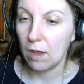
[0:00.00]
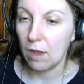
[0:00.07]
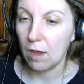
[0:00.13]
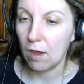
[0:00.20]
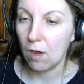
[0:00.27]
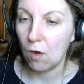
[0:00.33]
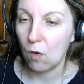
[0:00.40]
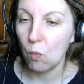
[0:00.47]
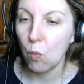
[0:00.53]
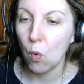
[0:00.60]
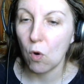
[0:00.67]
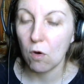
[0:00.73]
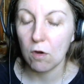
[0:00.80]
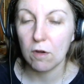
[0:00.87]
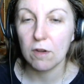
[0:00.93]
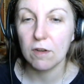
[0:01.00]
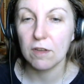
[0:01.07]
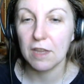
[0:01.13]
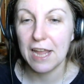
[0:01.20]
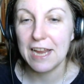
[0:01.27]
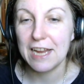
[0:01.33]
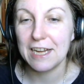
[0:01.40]
War,
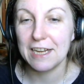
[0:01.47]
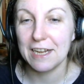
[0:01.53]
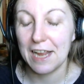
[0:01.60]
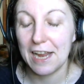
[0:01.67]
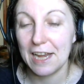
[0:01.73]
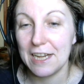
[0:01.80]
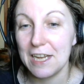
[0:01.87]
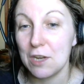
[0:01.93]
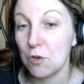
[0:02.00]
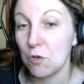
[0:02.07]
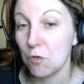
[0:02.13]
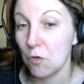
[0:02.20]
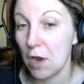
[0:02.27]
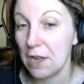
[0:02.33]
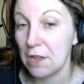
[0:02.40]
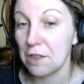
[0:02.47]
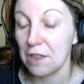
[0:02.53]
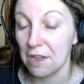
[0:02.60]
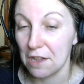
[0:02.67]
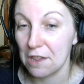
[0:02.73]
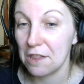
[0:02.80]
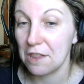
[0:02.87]
like any
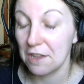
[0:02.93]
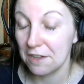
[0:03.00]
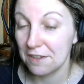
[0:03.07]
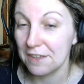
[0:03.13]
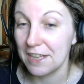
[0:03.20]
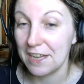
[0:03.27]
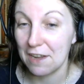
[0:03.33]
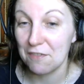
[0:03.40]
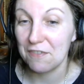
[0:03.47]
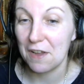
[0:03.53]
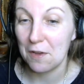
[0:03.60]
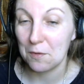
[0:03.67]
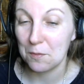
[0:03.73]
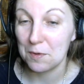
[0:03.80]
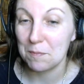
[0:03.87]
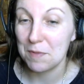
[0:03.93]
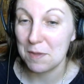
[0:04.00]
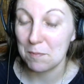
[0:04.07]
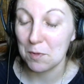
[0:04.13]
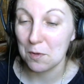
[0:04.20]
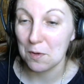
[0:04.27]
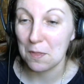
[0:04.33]
crisis, like I found when
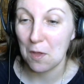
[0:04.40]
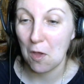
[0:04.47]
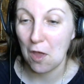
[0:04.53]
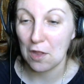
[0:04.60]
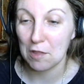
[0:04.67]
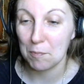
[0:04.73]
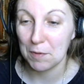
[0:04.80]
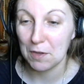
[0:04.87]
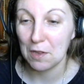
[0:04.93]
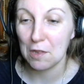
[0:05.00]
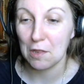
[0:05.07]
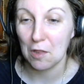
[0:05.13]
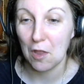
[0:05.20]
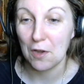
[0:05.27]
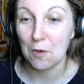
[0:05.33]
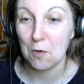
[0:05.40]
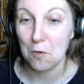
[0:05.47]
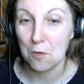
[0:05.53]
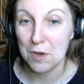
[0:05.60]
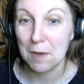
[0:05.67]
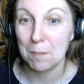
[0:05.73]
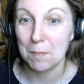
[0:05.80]
people are in the hospital, is a lot of
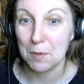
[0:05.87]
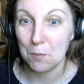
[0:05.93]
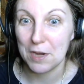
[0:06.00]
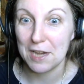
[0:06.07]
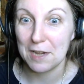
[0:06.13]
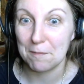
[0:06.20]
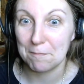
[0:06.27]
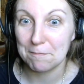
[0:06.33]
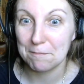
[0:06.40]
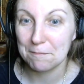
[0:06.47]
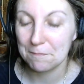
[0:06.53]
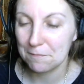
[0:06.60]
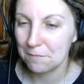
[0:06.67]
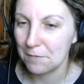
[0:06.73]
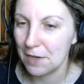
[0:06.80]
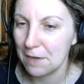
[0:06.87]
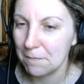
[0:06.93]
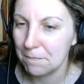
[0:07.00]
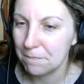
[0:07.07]
hurry up and wait, right?